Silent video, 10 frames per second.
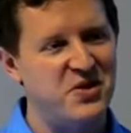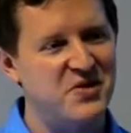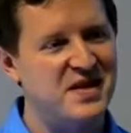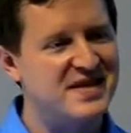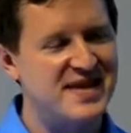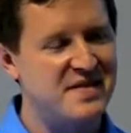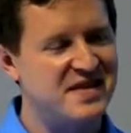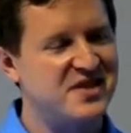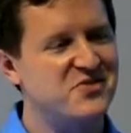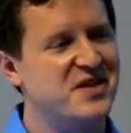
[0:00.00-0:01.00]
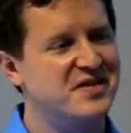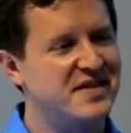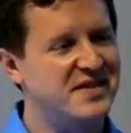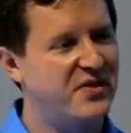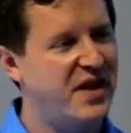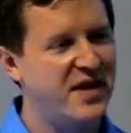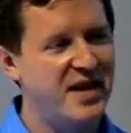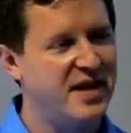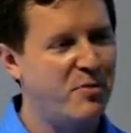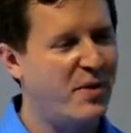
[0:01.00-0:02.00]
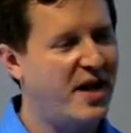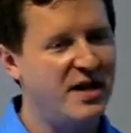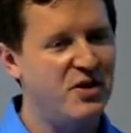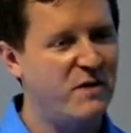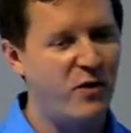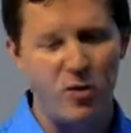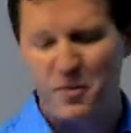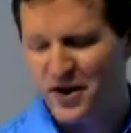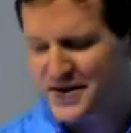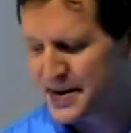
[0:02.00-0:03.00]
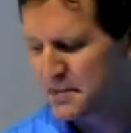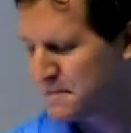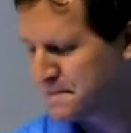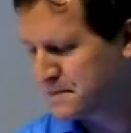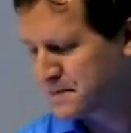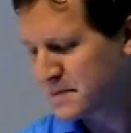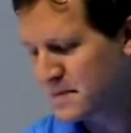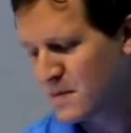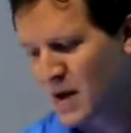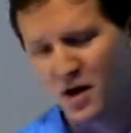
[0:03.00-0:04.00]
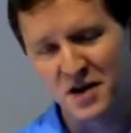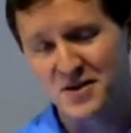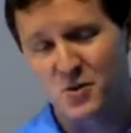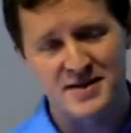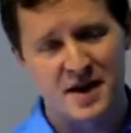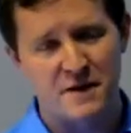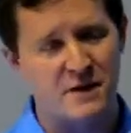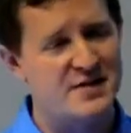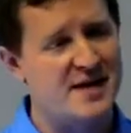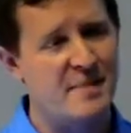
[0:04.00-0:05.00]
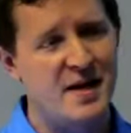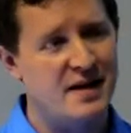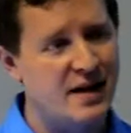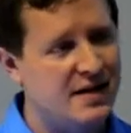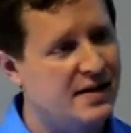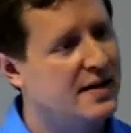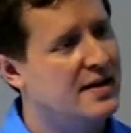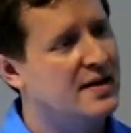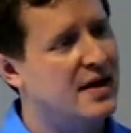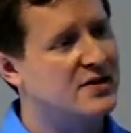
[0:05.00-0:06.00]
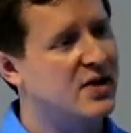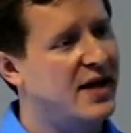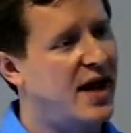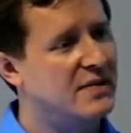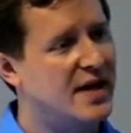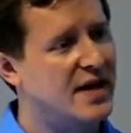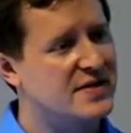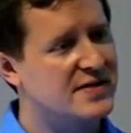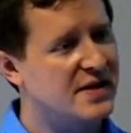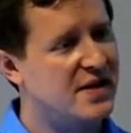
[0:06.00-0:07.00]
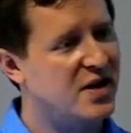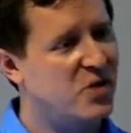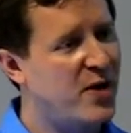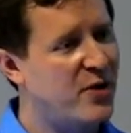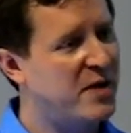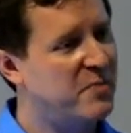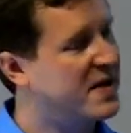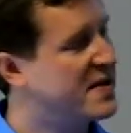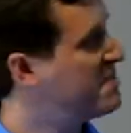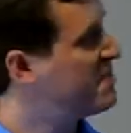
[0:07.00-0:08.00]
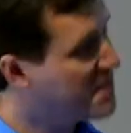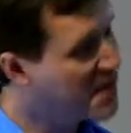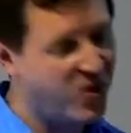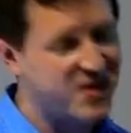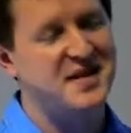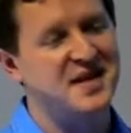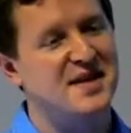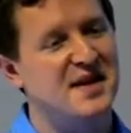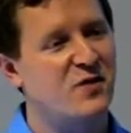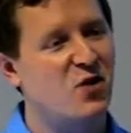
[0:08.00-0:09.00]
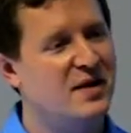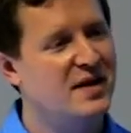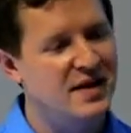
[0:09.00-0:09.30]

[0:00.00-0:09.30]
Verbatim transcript: you know, the, same, the situation is still there. They didn't implement any new formal policy. It also was not the first time they'd done it, it turned out. They just had gotten away with it because it wasn't 1984.